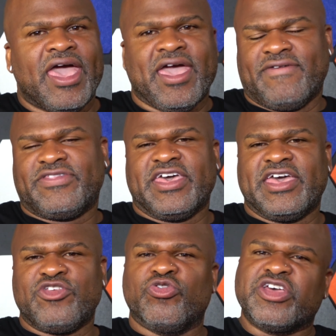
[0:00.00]
and
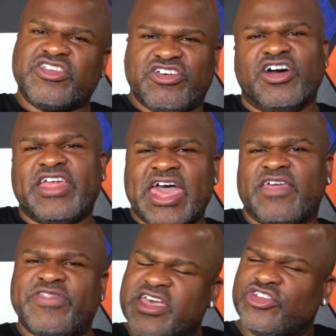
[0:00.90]
then you'll get good at
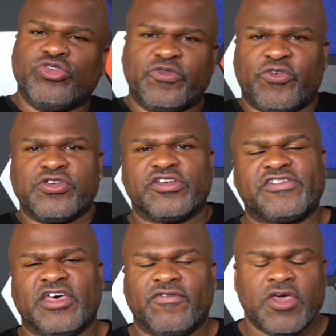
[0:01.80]
it, then do it for
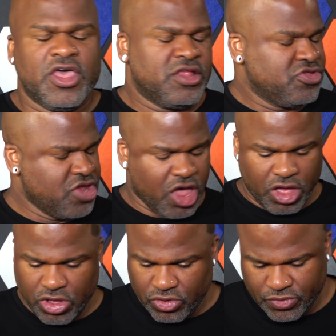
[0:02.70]
yourself.
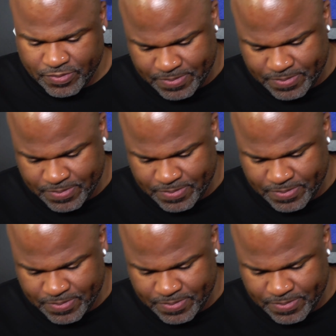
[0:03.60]
No.